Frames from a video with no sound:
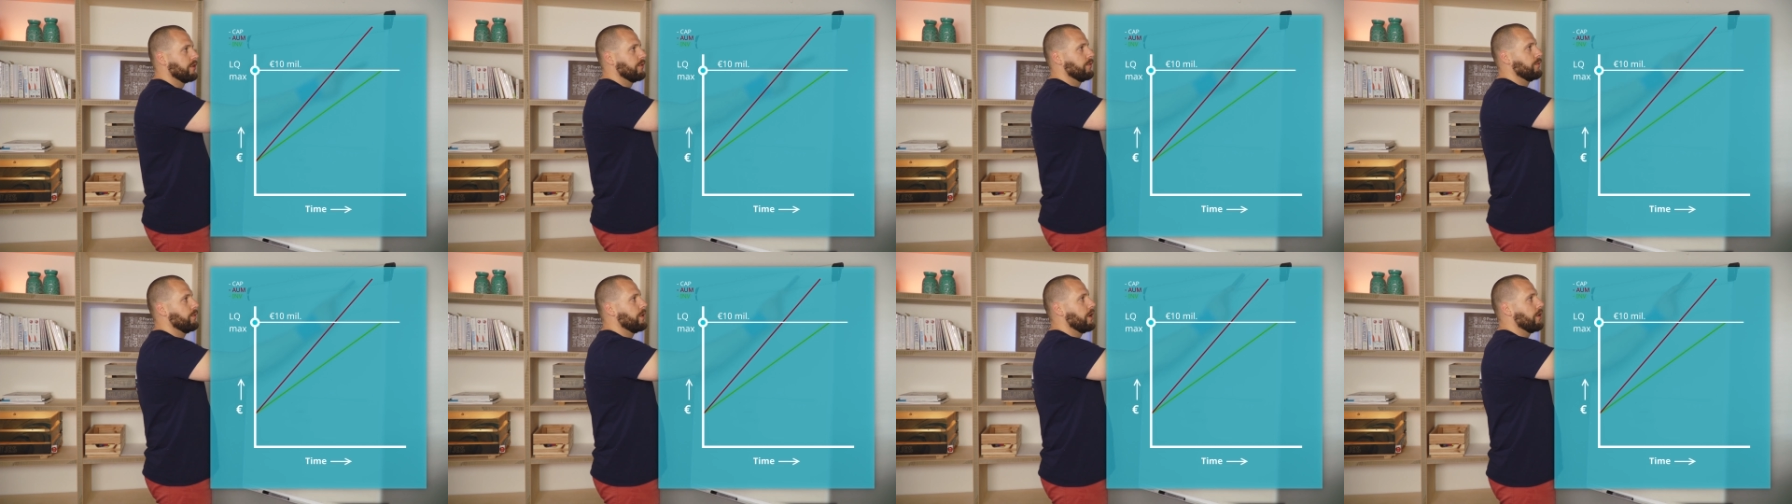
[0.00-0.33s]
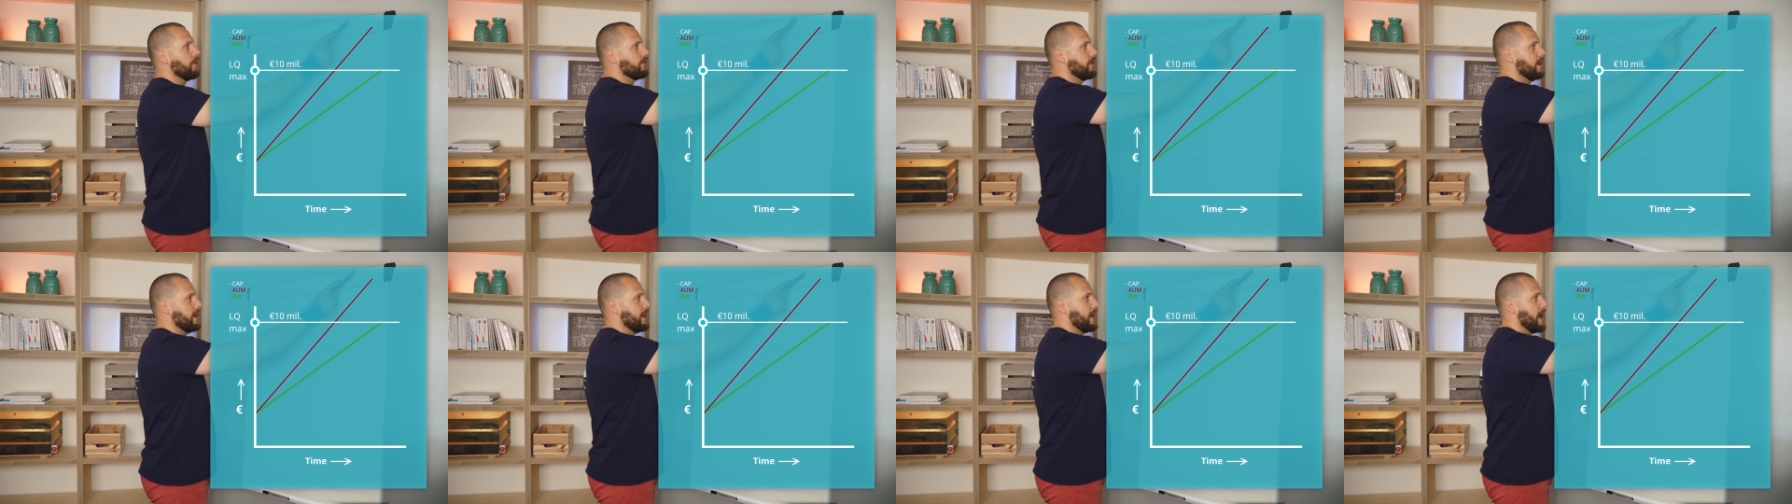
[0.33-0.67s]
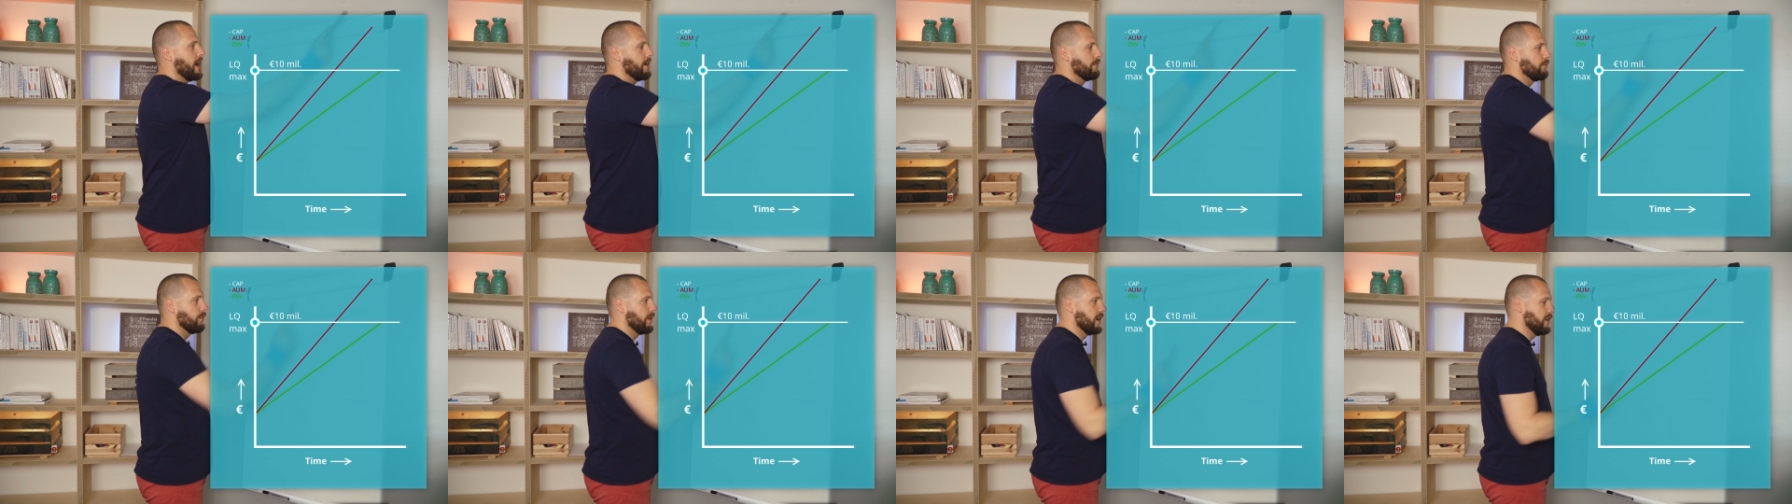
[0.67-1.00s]
we already
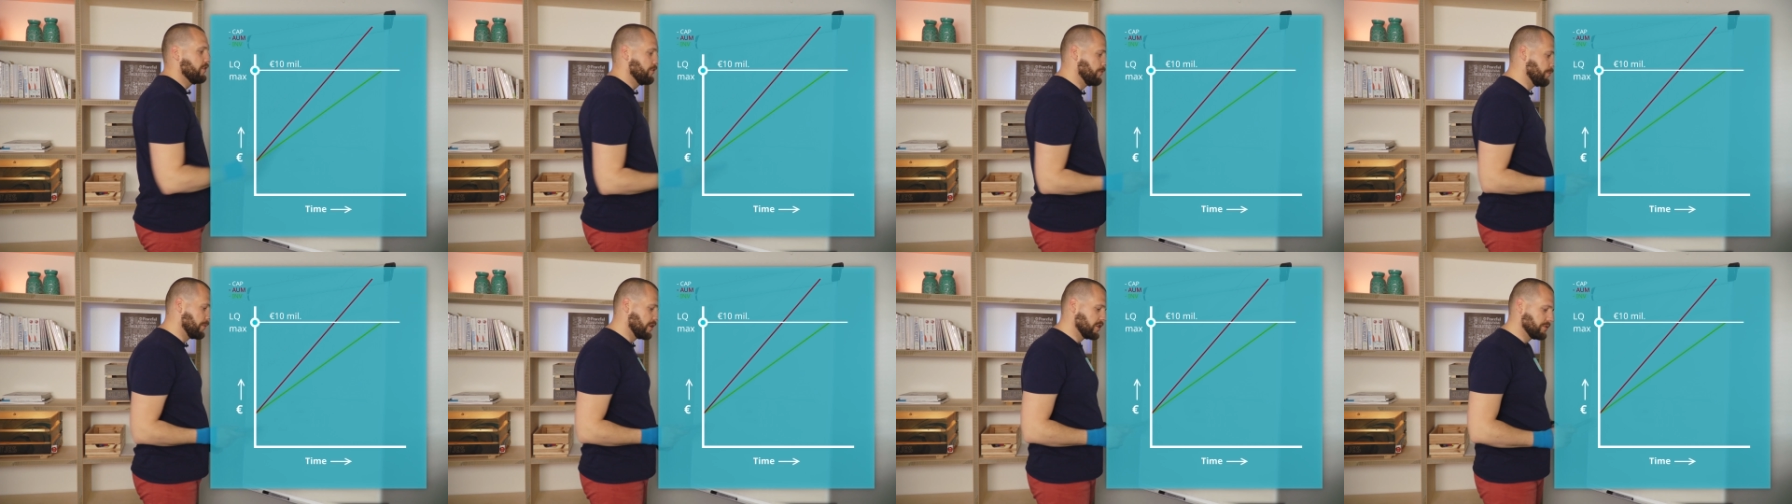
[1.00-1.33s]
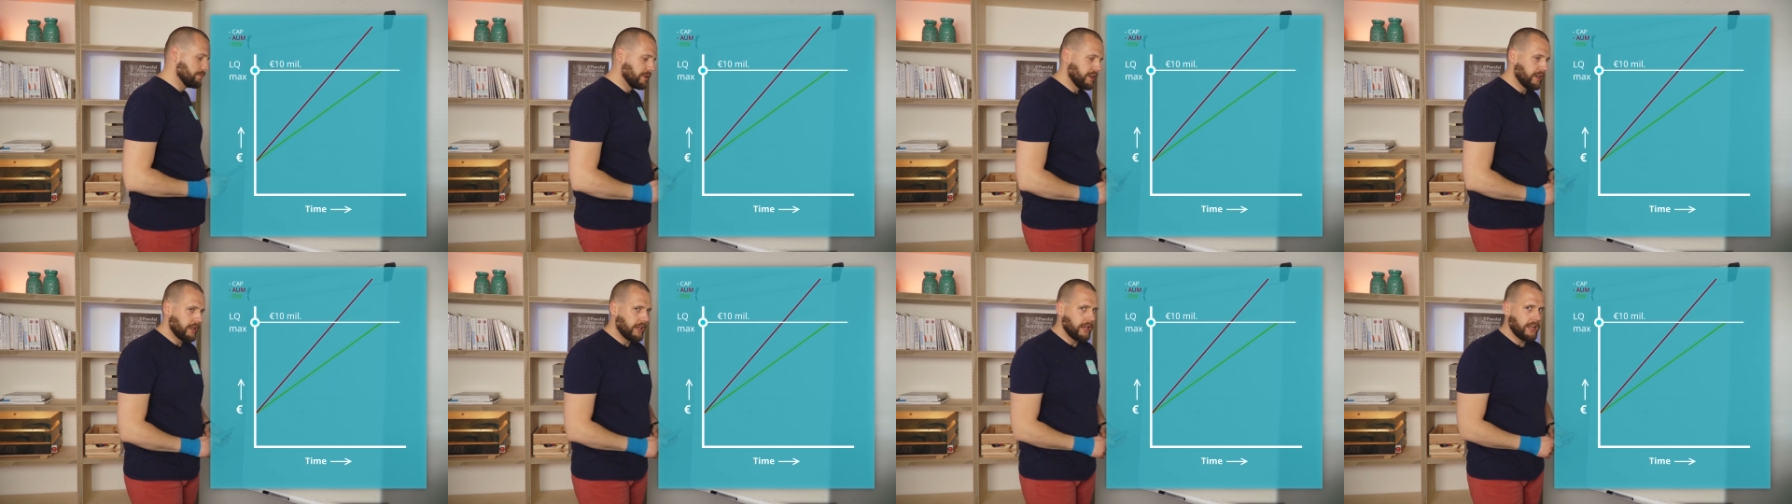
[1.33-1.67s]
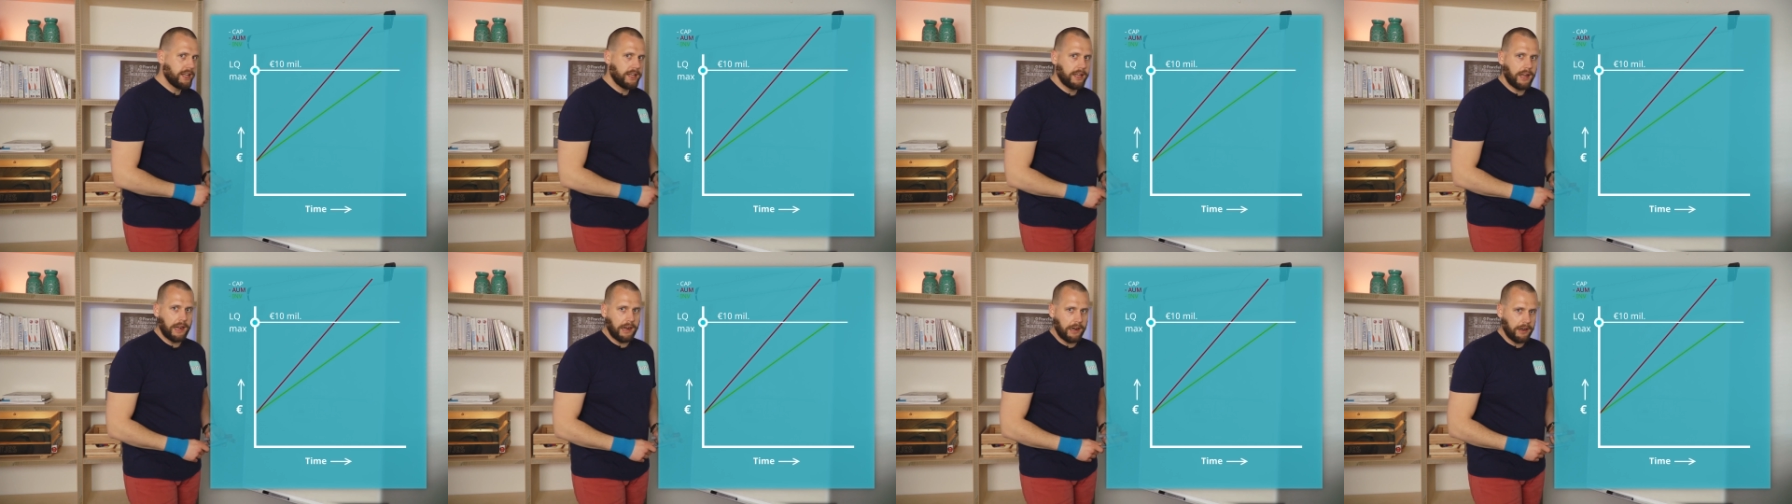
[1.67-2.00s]
have way too much money
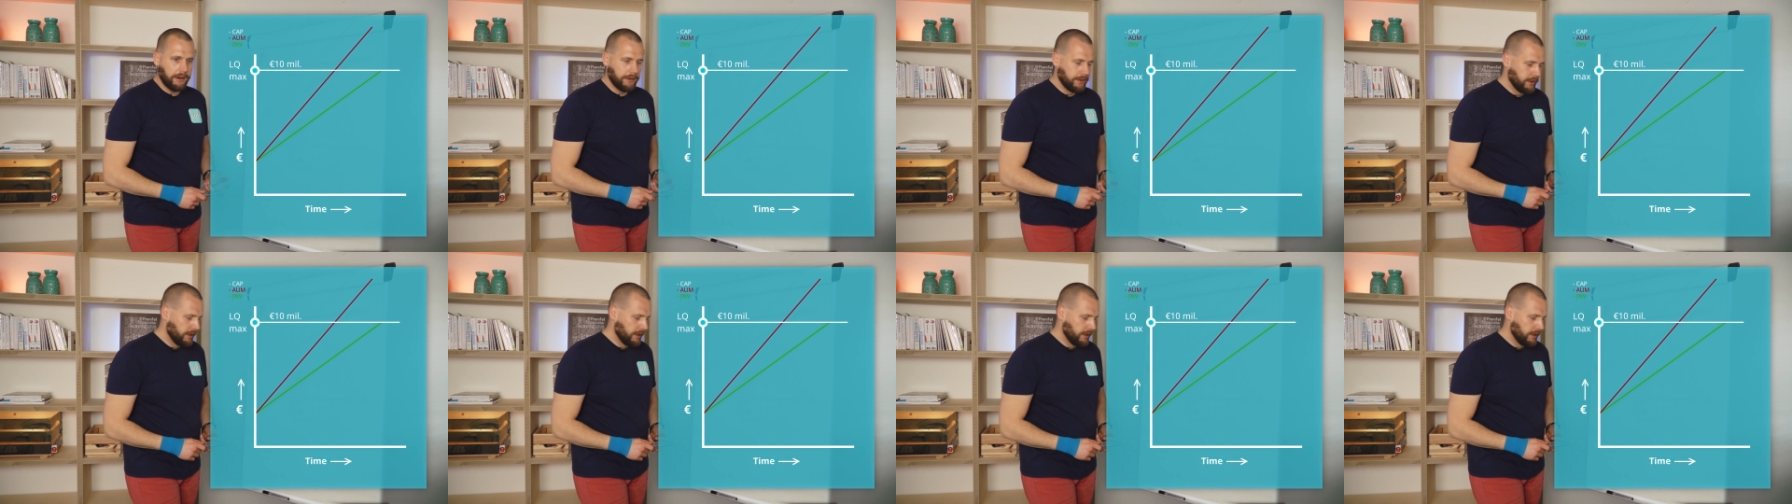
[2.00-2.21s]
in there.